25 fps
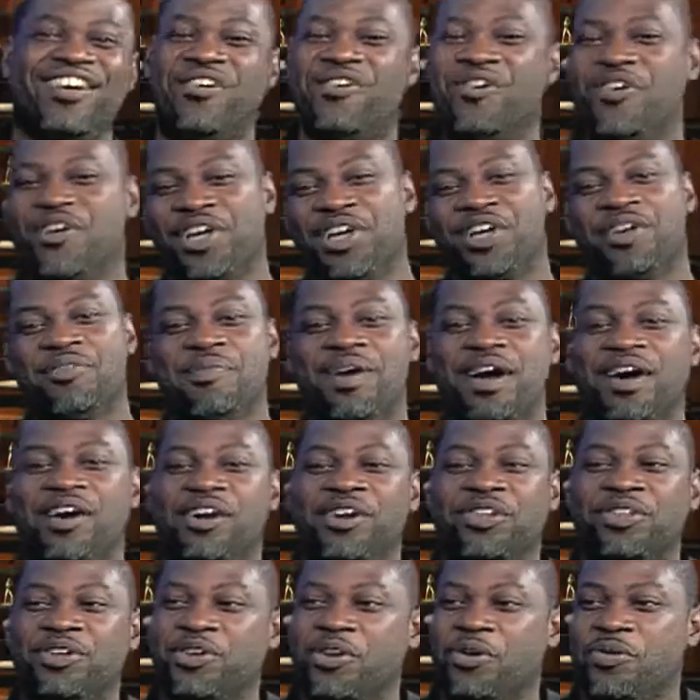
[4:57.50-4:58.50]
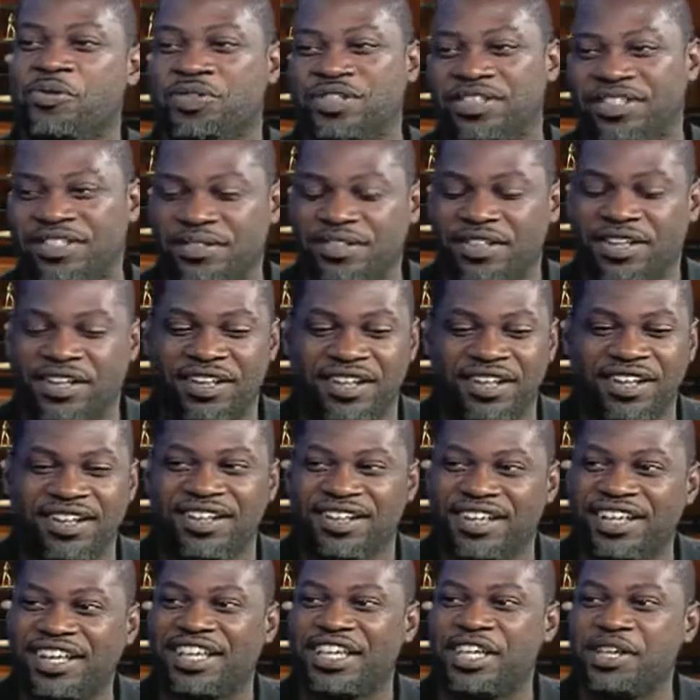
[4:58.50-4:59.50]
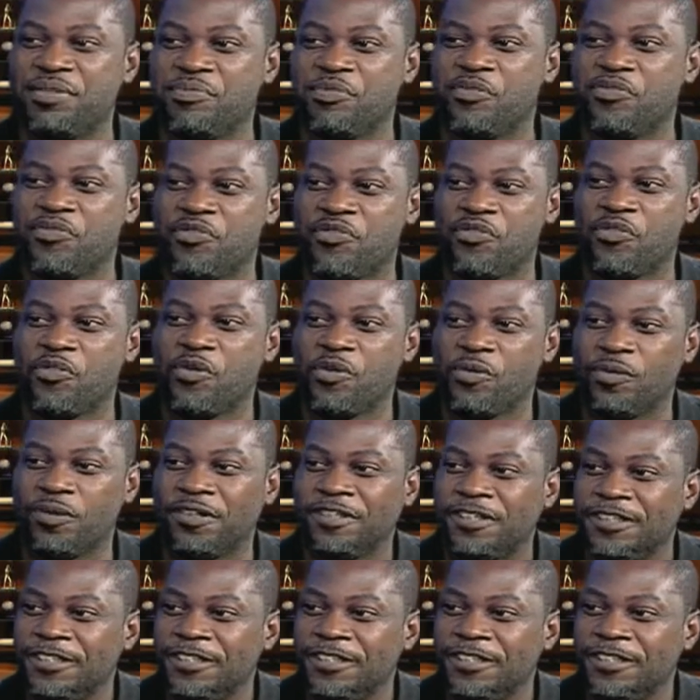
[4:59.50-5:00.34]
or any of my other coaches. Um, right. Keep moving forward. Coach